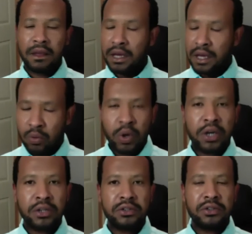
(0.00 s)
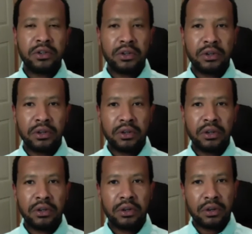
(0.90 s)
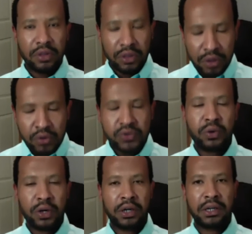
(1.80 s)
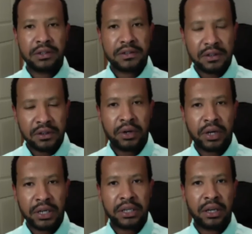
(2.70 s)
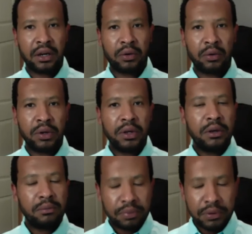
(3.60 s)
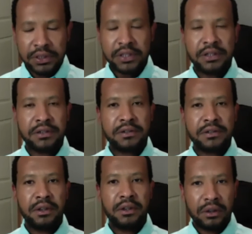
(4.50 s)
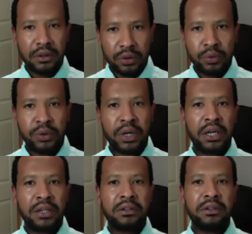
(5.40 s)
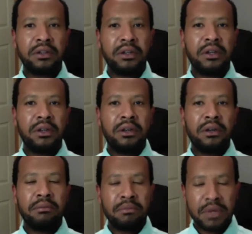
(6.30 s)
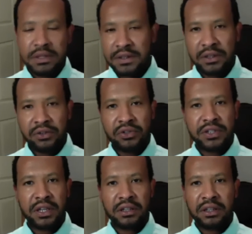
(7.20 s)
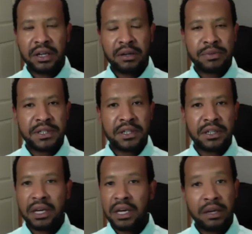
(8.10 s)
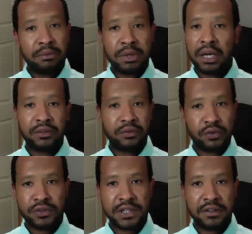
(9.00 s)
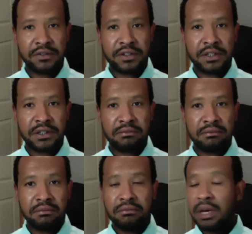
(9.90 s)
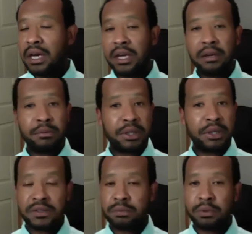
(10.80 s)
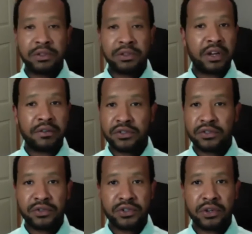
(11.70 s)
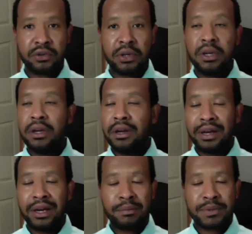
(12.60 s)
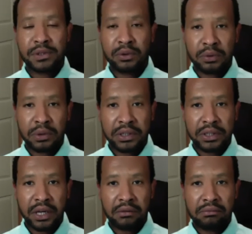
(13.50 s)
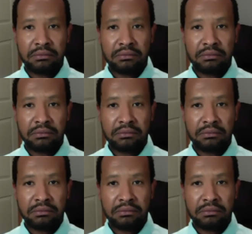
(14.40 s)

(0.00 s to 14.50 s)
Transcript: I want those who are listening right now, please do not misunderstand that I'm saying I am not for safety. I am against police officers or so. Absolutely not.